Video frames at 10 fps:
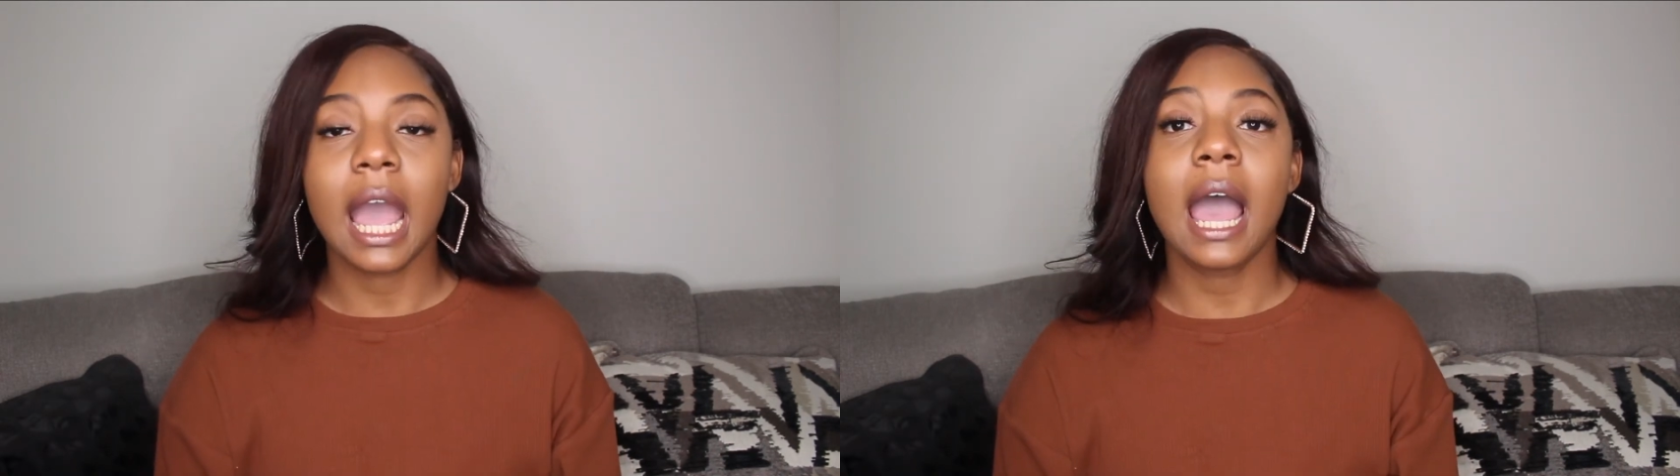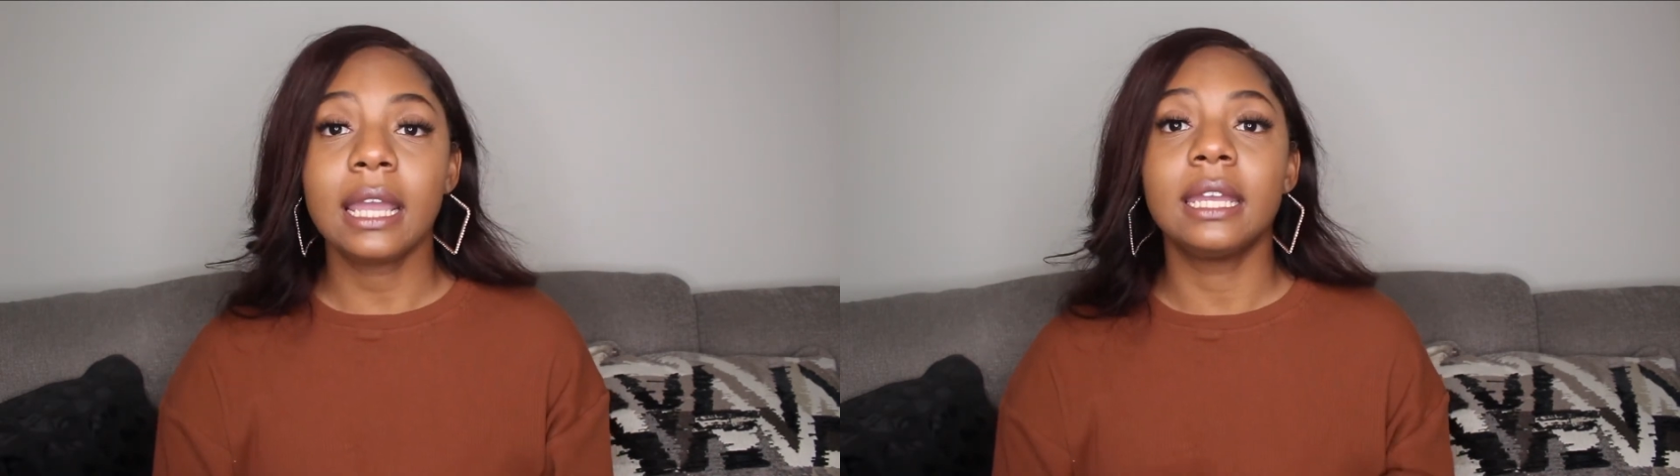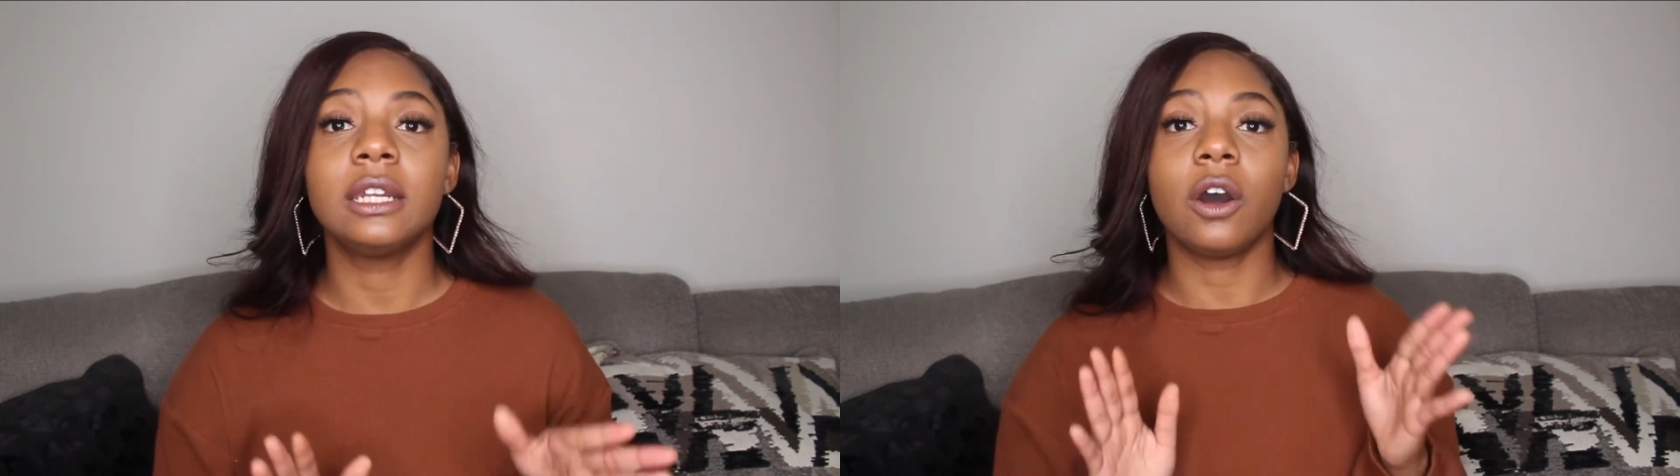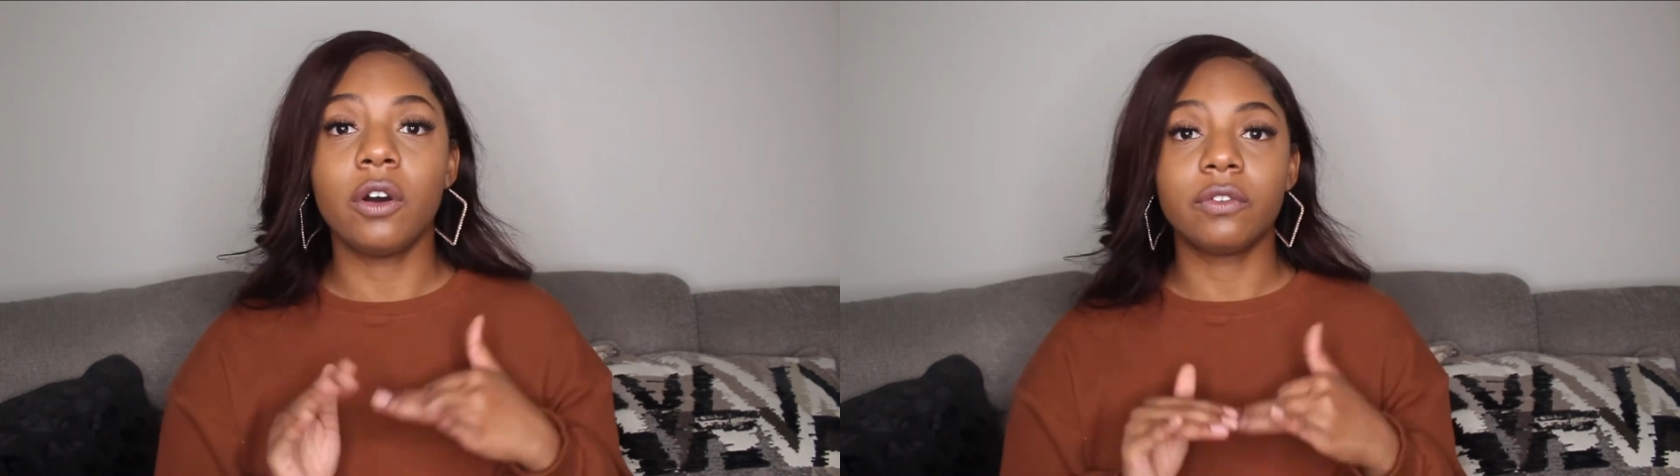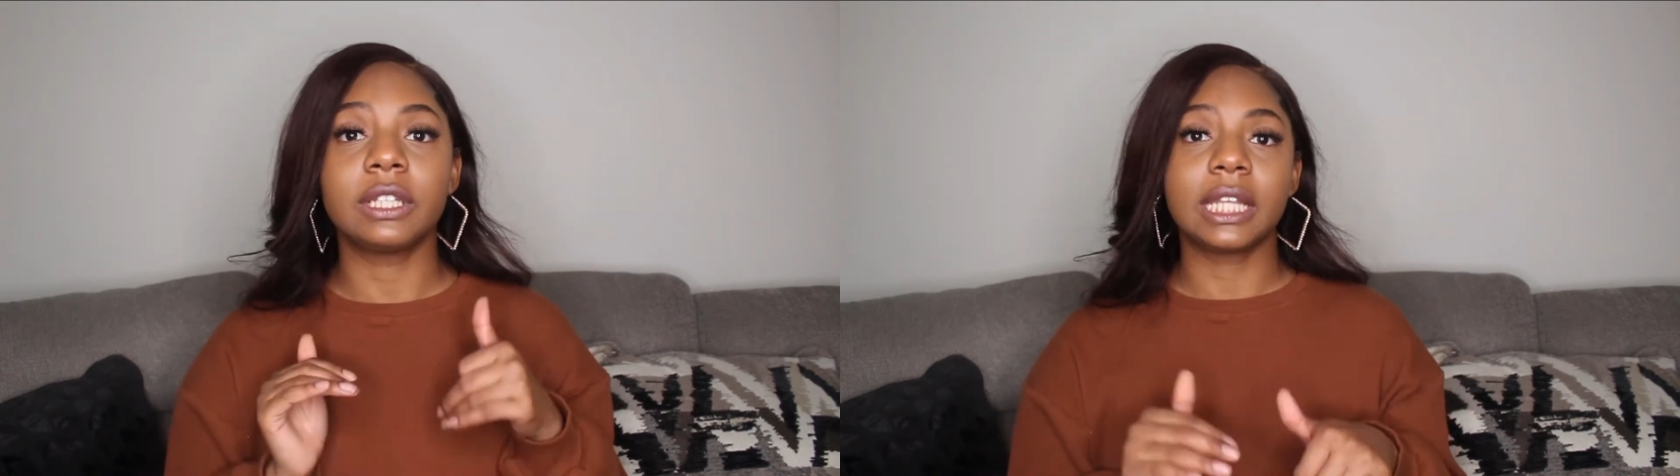I can
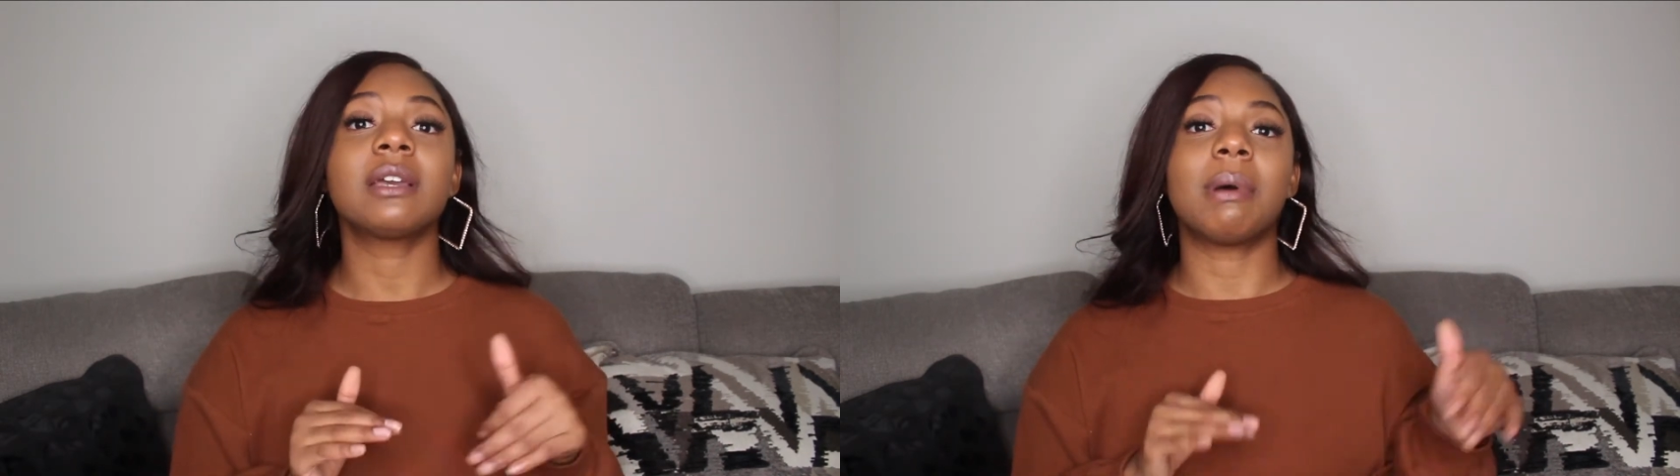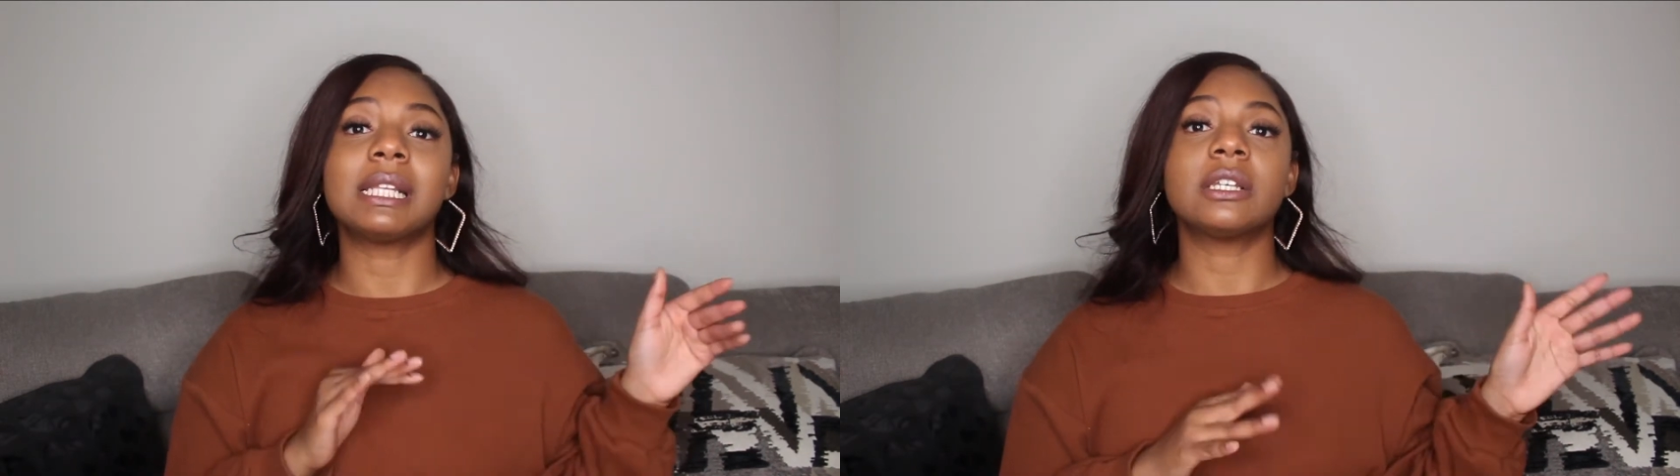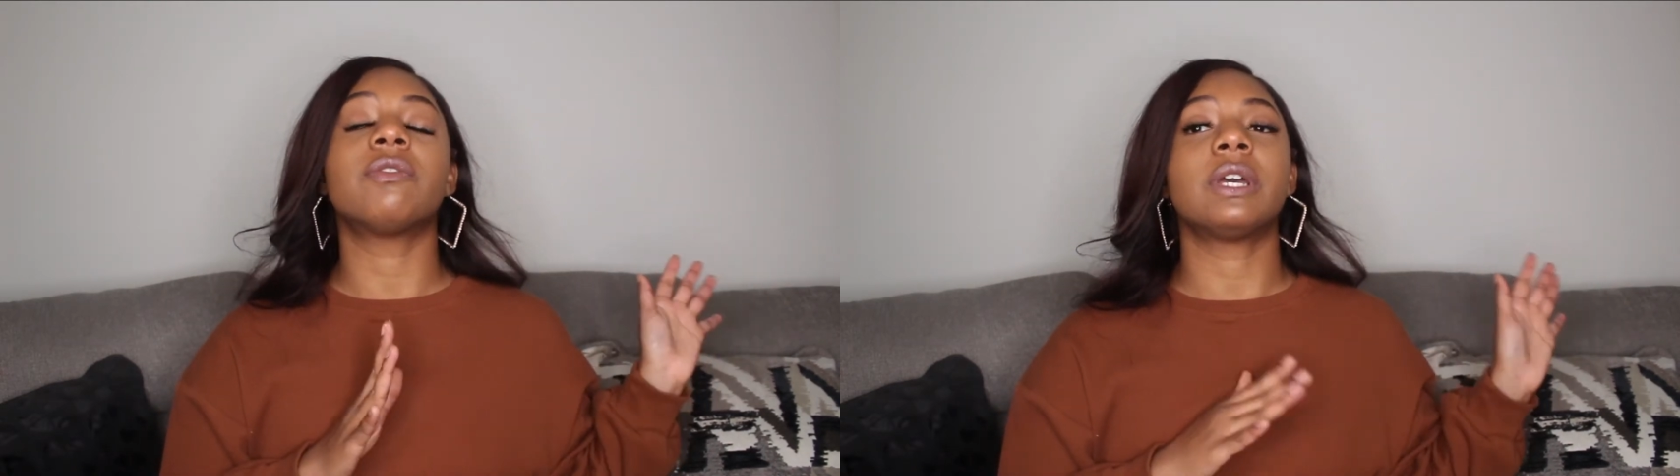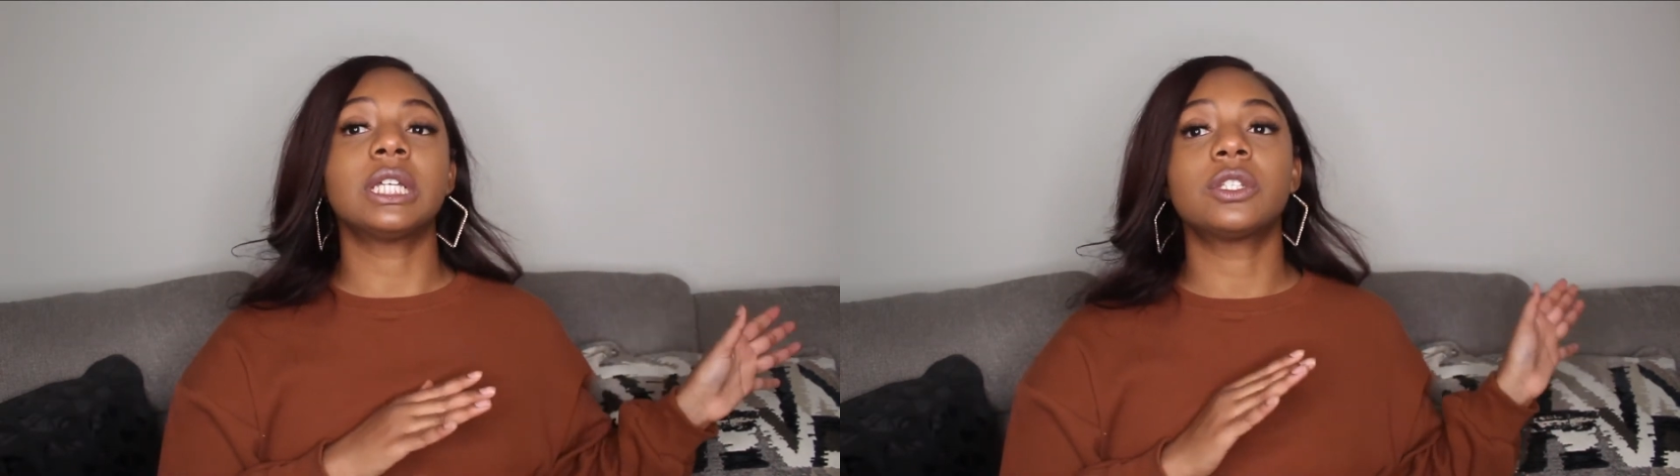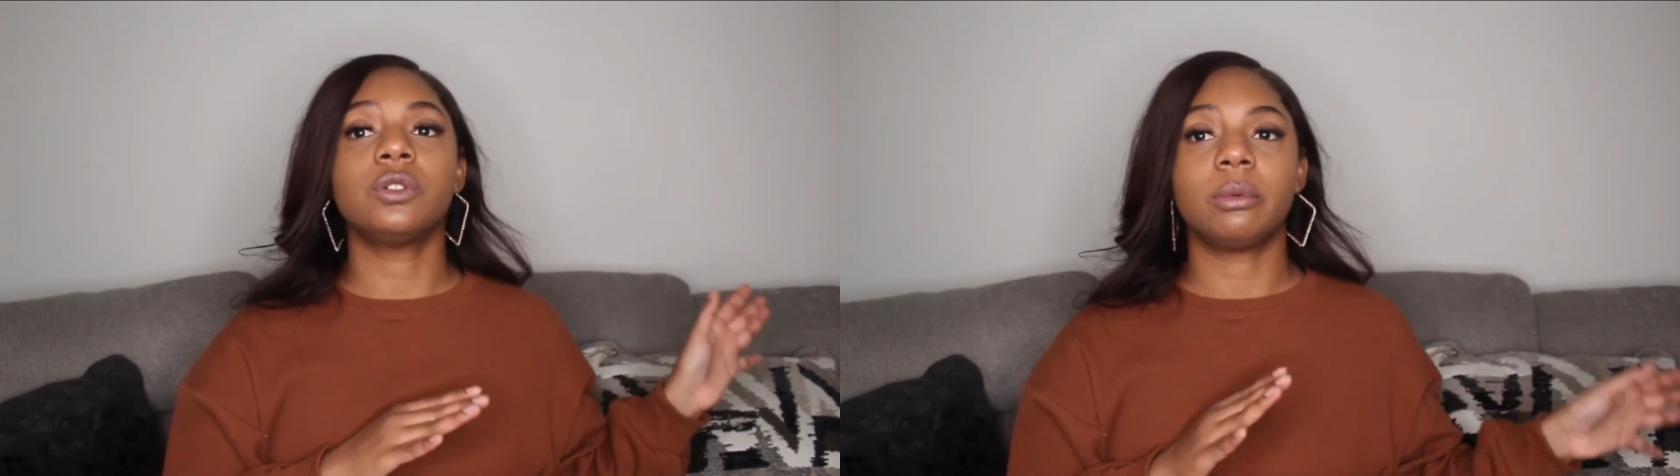overthink myself
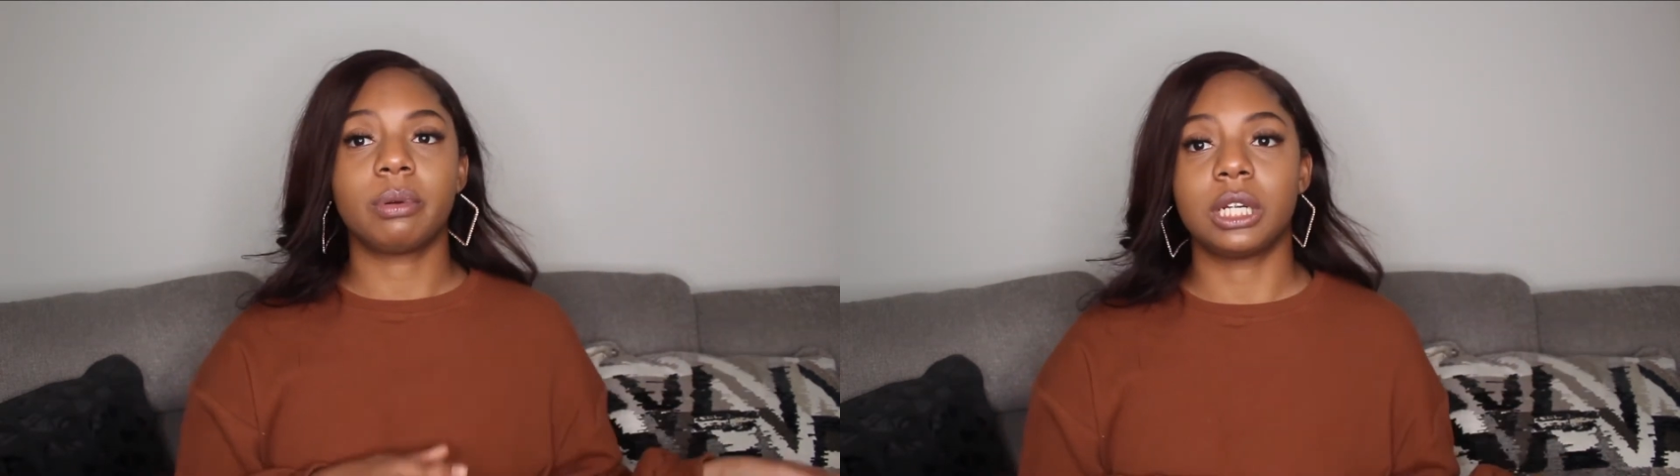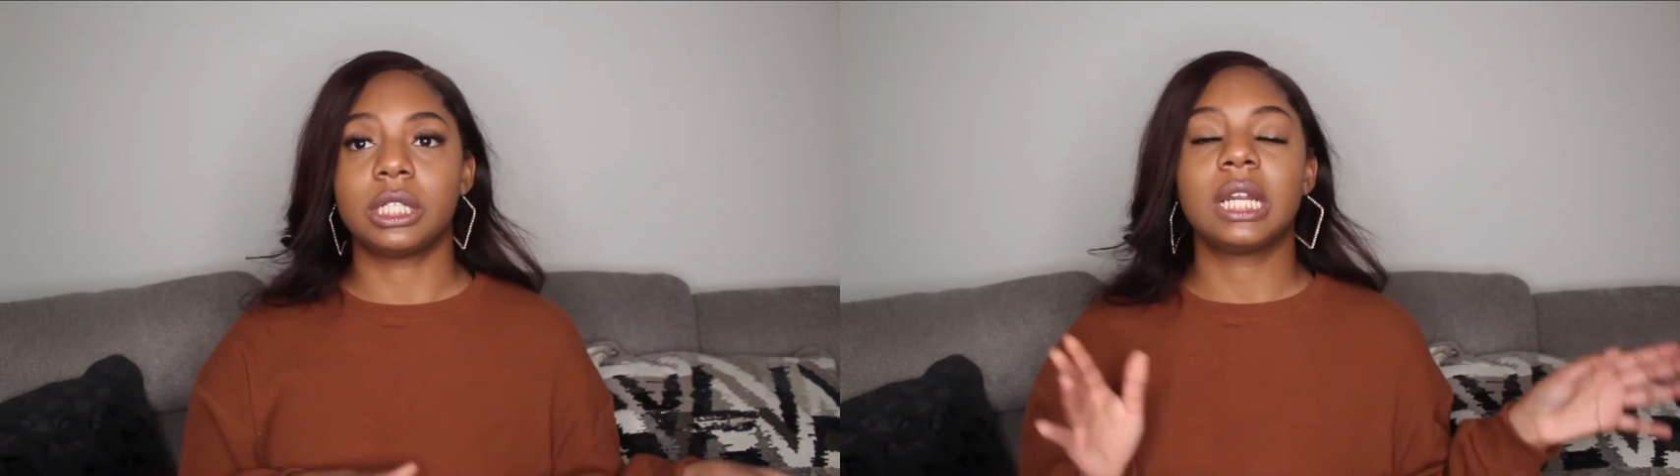into depression,